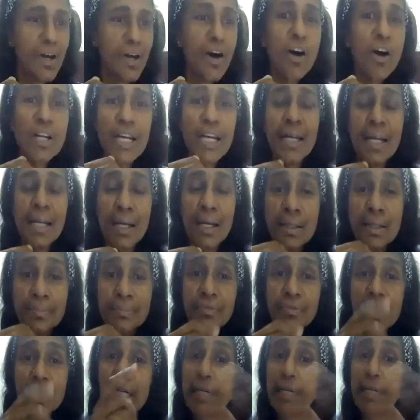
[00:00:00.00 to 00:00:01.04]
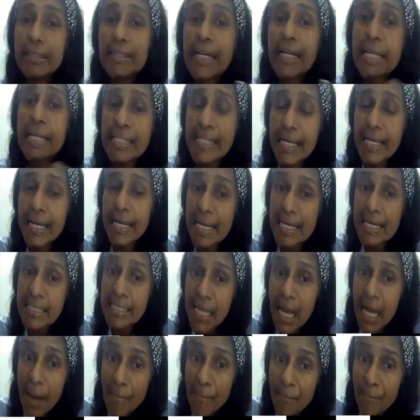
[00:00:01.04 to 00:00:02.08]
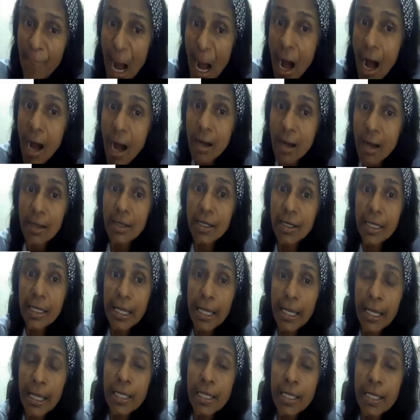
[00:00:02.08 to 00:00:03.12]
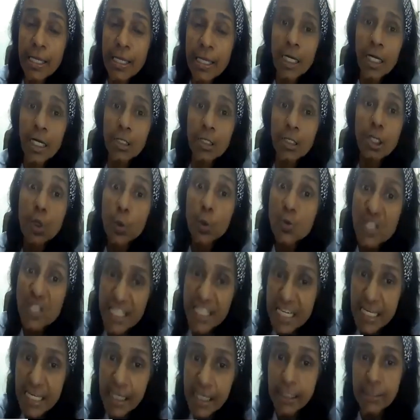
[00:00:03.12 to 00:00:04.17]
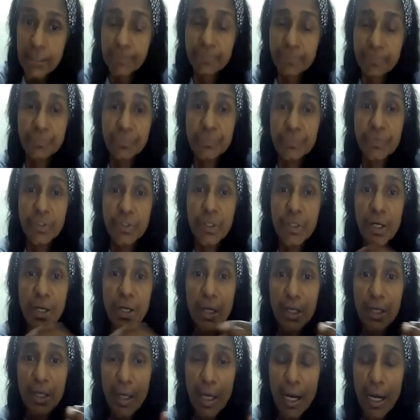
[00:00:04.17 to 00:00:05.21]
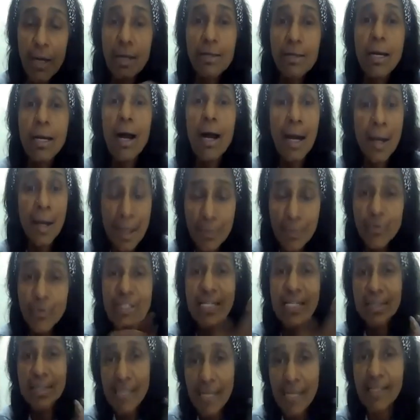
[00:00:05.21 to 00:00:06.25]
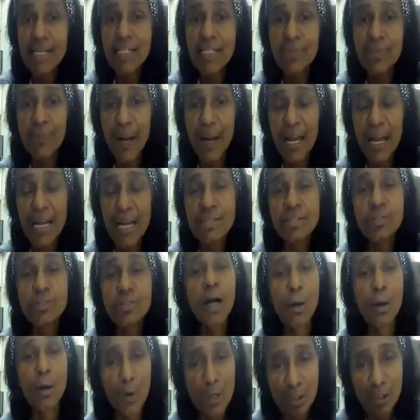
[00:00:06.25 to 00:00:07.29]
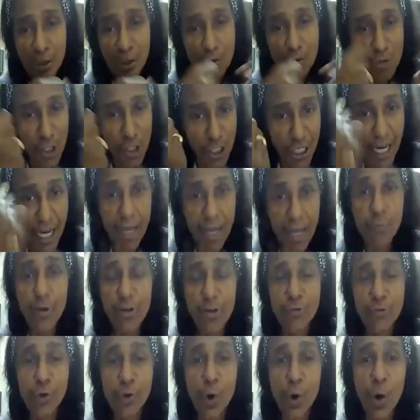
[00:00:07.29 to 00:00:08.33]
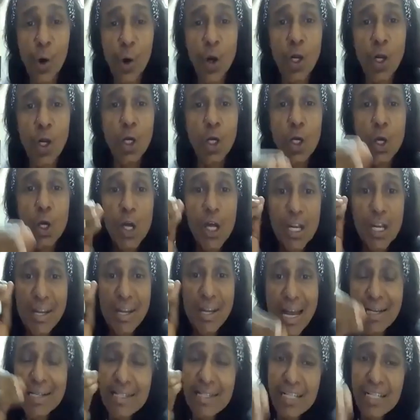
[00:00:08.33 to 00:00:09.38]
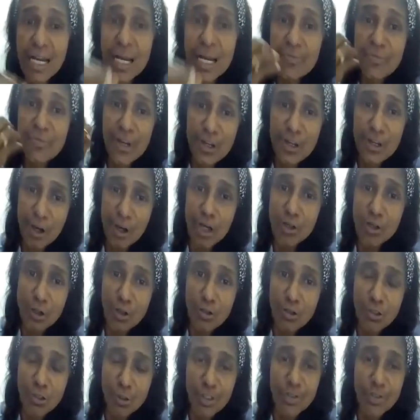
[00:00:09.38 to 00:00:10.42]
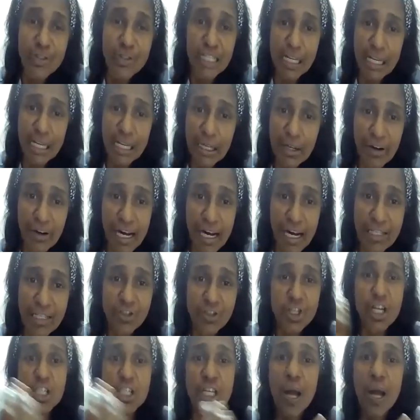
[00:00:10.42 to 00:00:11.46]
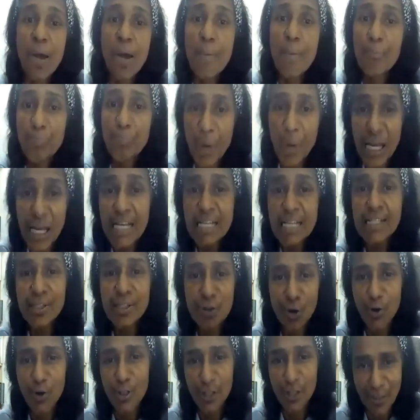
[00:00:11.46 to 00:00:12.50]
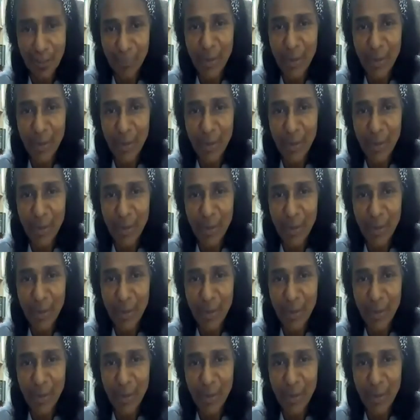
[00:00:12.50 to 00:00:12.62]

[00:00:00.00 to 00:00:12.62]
Okay, this is a park in New Zealand. I visited this place, so I wanted to share with you all. Next time when you all go to New Zealand, Christchurch, please go to the